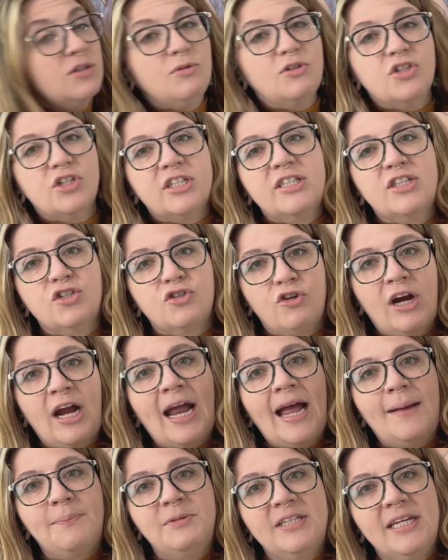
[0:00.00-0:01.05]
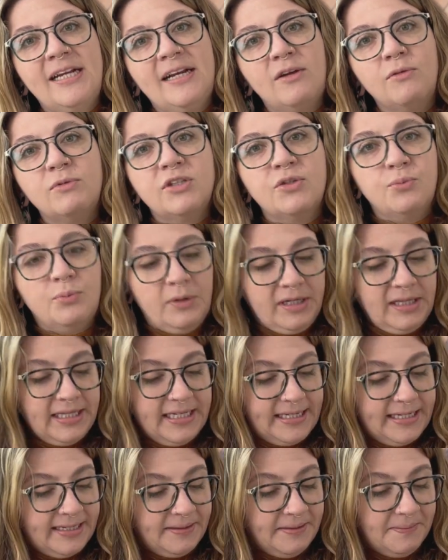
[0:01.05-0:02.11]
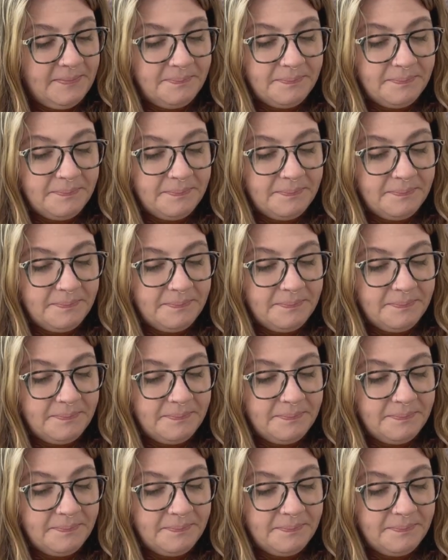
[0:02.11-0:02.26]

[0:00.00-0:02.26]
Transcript: was just scraps, and it was really